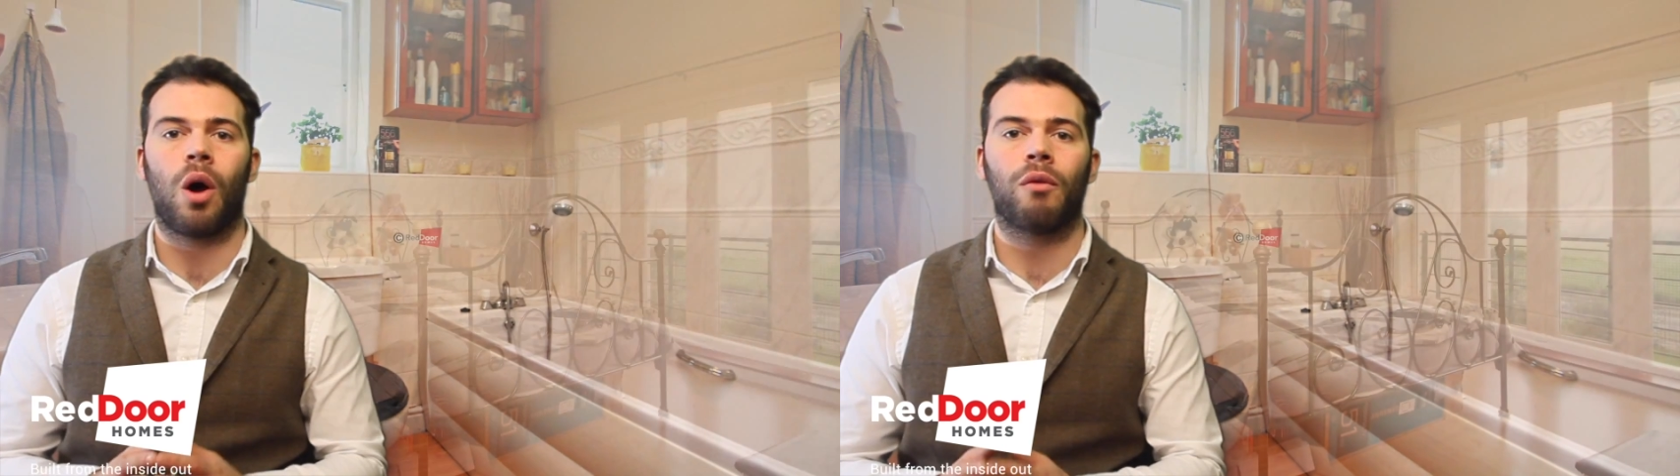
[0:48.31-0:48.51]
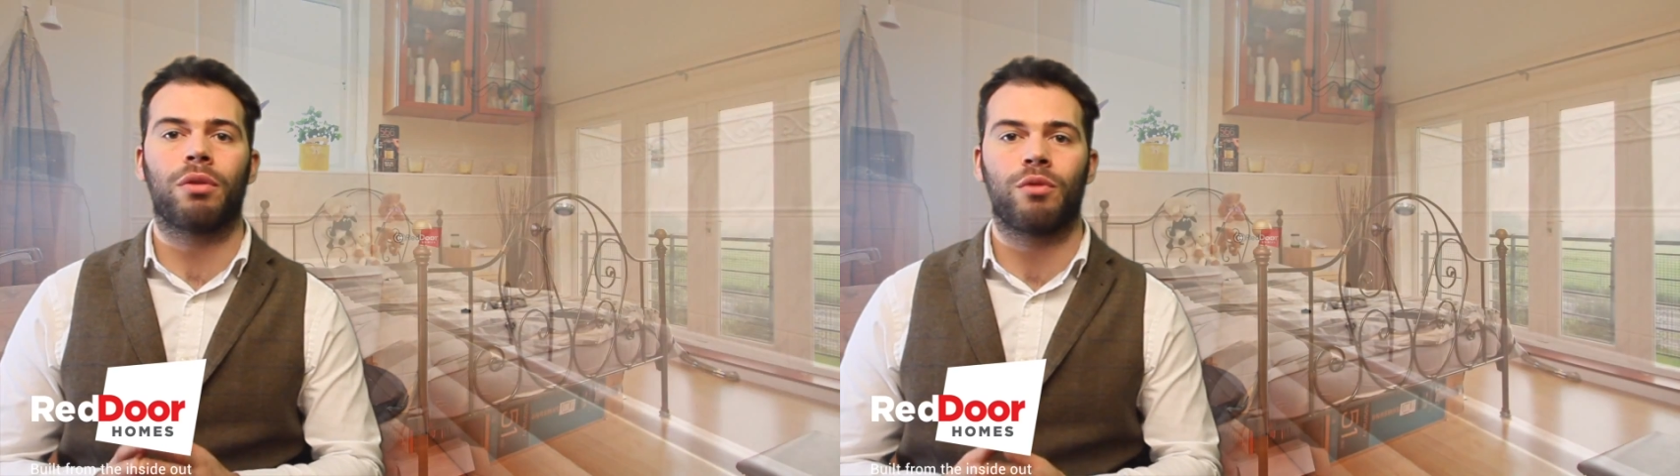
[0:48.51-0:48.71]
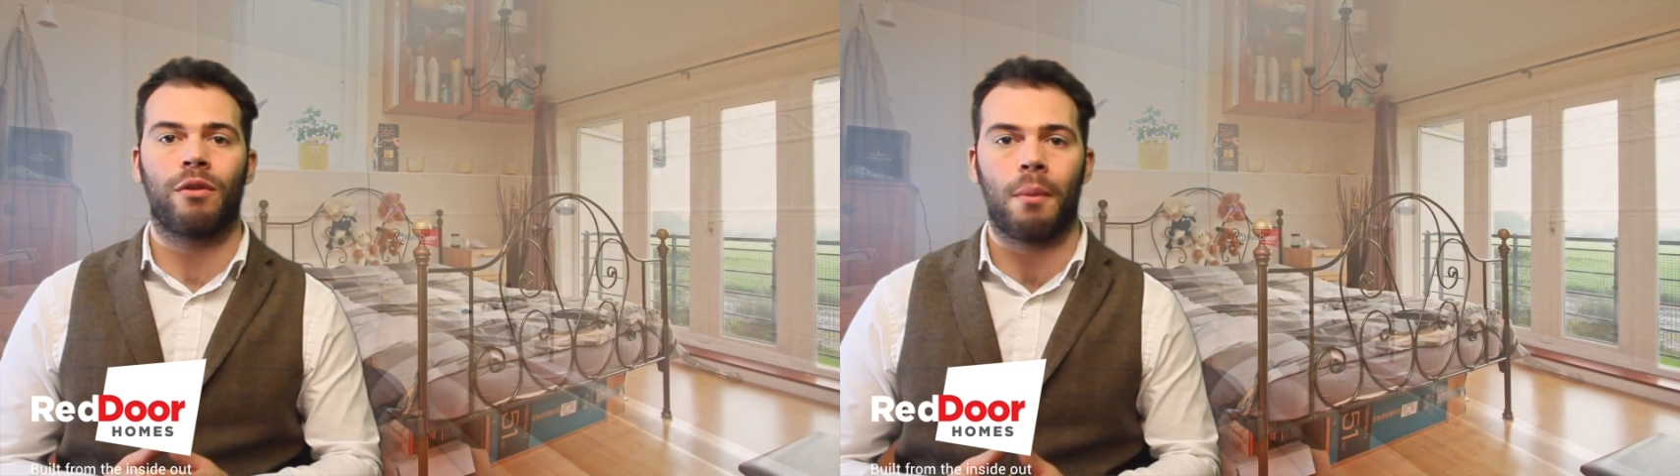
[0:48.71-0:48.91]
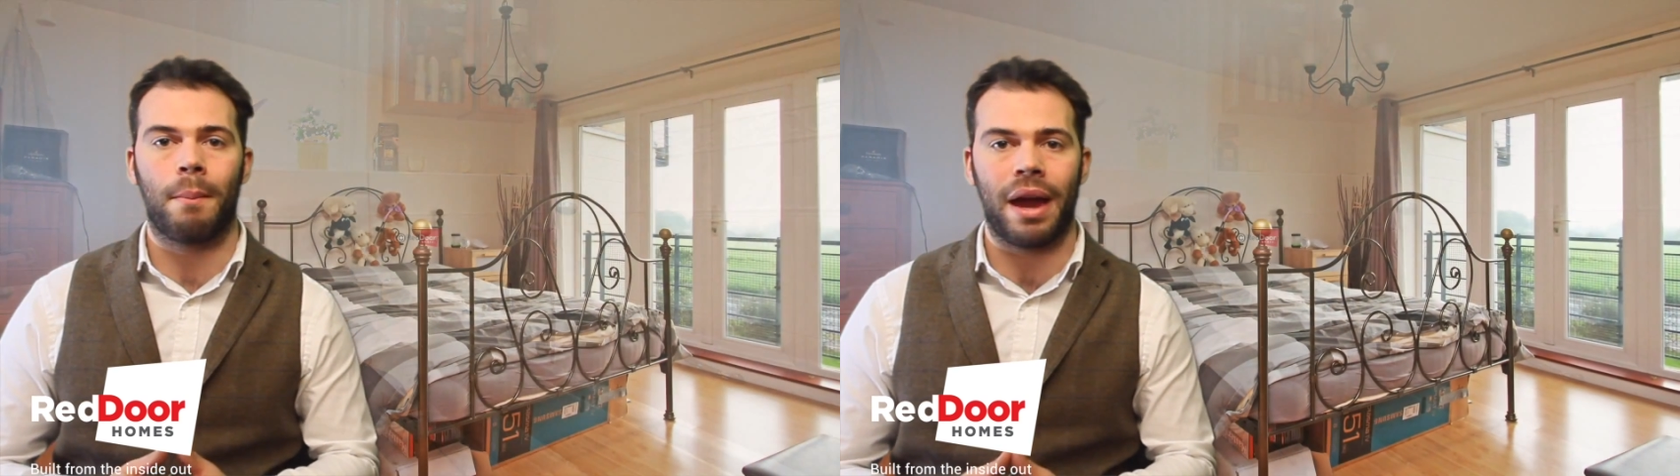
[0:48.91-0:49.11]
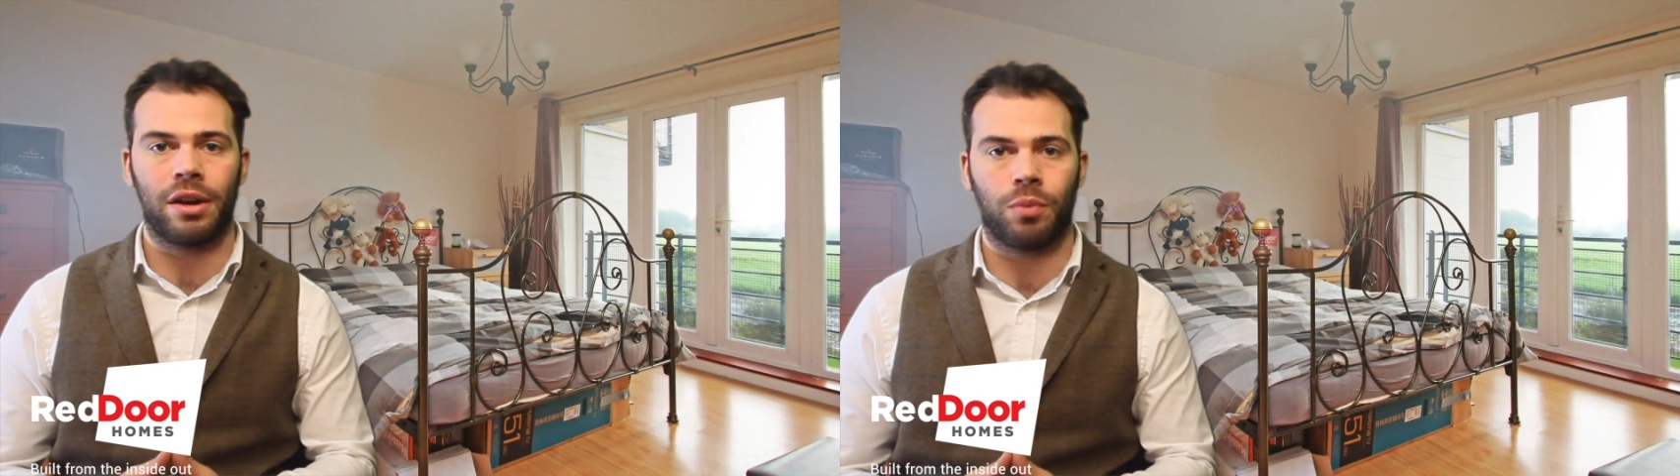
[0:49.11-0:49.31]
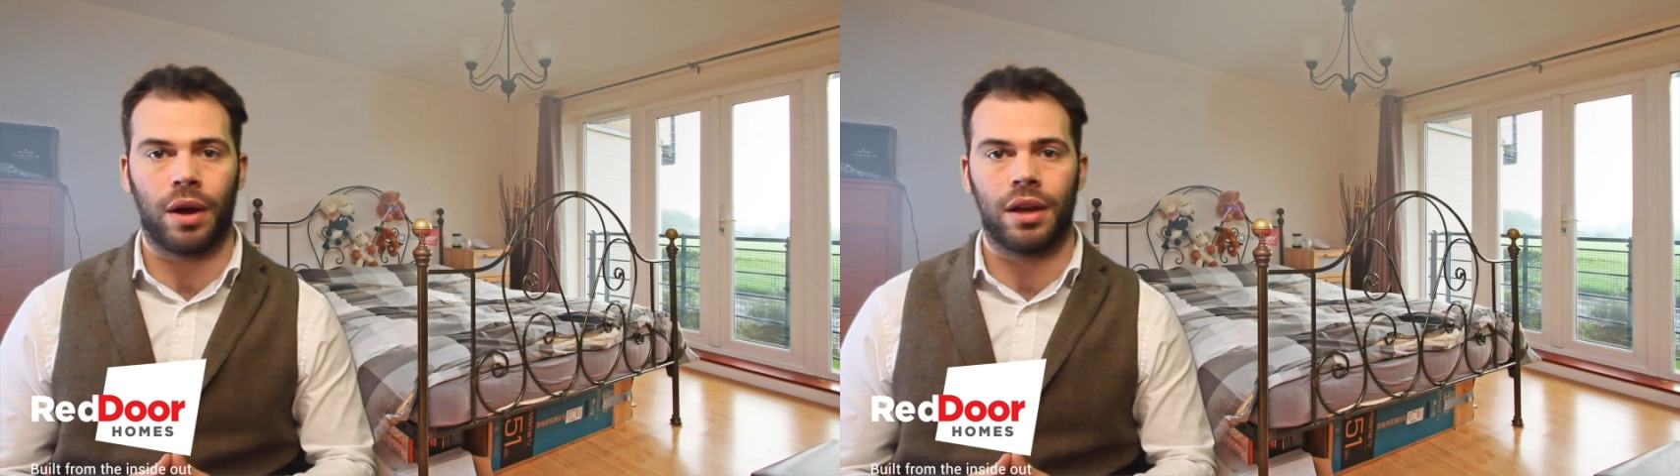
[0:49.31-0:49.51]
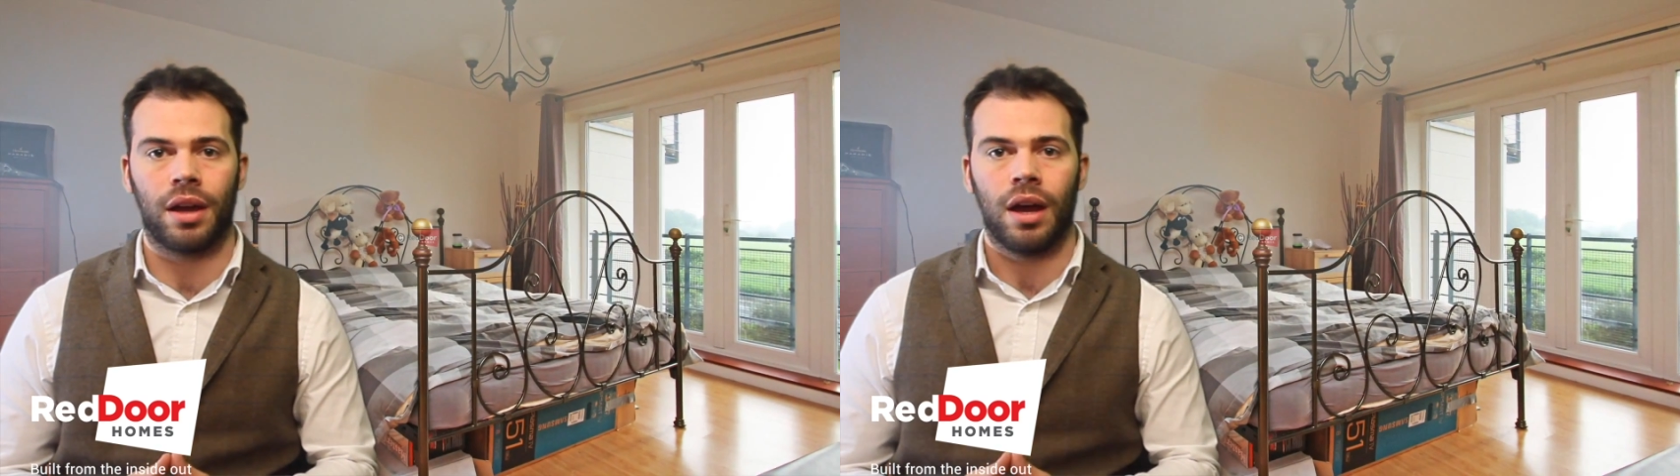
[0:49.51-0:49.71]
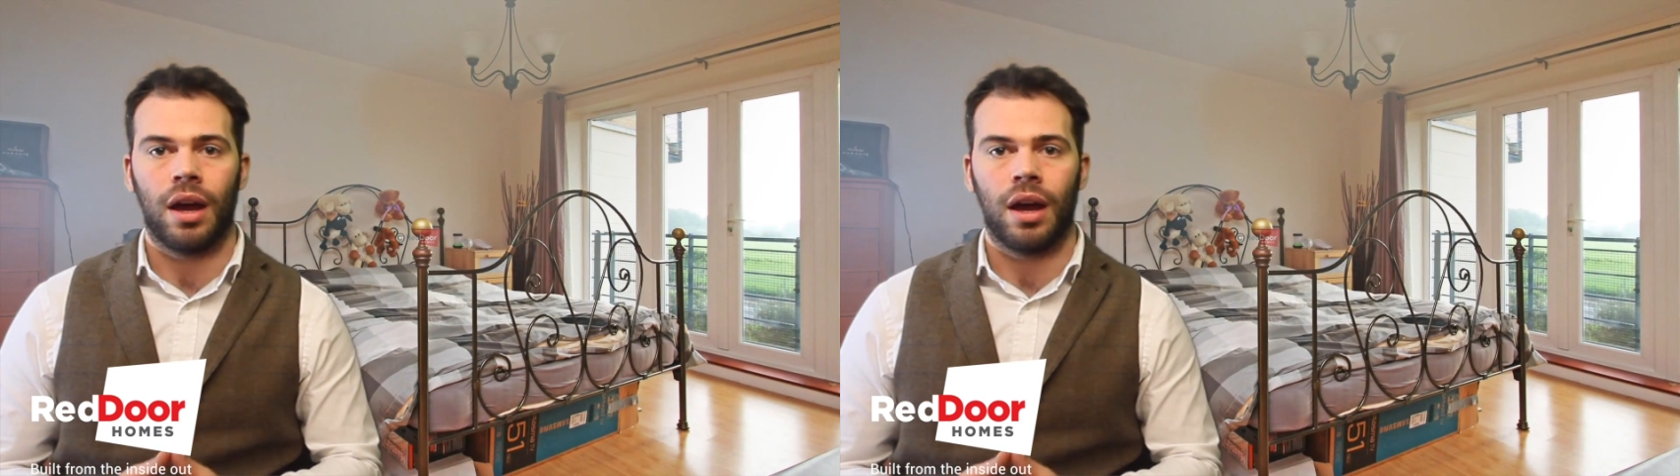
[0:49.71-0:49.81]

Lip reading: of the River Medway.